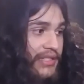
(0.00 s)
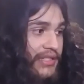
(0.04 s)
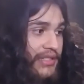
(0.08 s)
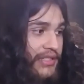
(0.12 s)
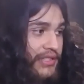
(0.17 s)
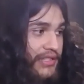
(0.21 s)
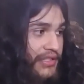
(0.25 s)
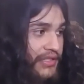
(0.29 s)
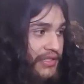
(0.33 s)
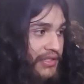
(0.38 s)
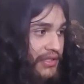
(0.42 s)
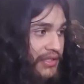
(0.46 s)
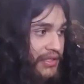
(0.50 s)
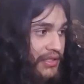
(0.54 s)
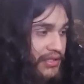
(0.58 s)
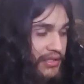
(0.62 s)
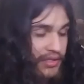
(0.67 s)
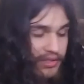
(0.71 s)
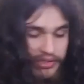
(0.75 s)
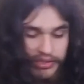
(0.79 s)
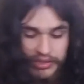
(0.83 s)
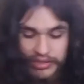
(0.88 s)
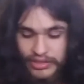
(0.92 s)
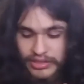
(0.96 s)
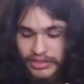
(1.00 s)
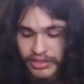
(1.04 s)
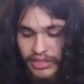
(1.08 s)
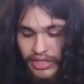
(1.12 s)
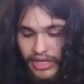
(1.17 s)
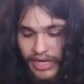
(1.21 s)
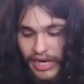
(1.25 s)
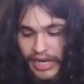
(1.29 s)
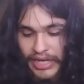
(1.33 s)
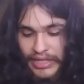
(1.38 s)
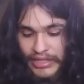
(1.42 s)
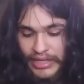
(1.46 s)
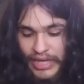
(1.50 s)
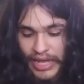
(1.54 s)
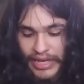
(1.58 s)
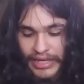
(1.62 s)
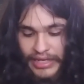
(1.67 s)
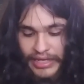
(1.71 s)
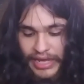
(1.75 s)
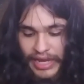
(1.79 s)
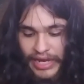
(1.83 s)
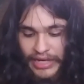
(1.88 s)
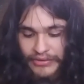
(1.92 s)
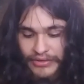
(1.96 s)
and I
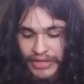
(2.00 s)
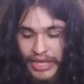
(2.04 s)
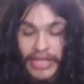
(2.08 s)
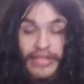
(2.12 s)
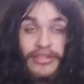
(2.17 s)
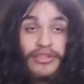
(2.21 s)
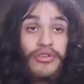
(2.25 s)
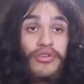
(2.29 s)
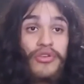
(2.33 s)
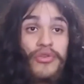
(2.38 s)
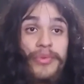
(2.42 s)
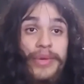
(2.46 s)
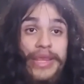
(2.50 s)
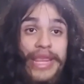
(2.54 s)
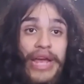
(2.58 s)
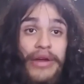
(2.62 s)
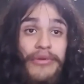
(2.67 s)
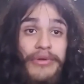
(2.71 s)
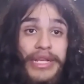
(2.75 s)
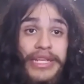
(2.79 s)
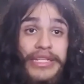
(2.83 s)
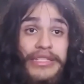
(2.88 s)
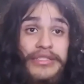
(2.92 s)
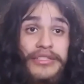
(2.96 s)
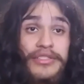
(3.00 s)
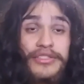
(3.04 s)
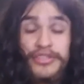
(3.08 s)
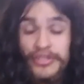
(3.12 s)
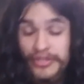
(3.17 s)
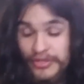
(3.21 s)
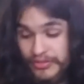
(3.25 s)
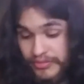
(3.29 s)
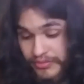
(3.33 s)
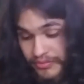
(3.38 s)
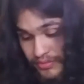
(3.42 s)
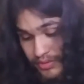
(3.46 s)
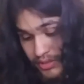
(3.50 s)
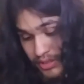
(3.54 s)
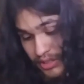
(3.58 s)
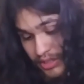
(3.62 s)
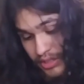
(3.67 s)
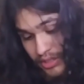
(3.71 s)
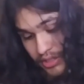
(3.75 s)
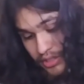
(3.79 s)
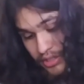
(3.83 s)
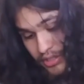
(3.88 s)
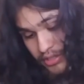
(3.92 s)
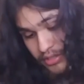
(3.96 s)
like how they look without it. So
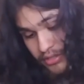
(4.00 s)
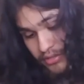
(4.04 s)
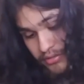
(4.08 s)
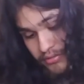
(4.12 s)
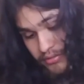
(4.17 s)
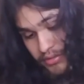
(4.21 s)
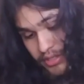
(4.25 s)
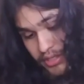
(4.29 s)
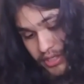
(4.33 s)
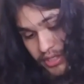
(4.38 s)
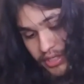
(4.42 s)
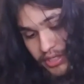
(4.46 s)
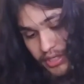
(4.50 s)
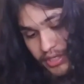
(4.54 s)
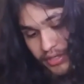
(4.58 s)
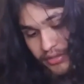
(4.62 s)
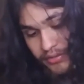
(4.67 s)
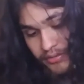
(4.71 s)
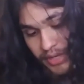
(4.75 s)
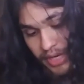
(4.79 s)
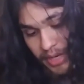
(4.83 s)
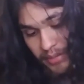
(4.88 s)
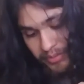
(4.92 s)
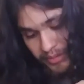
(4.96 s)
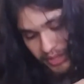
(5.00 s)
we're gonna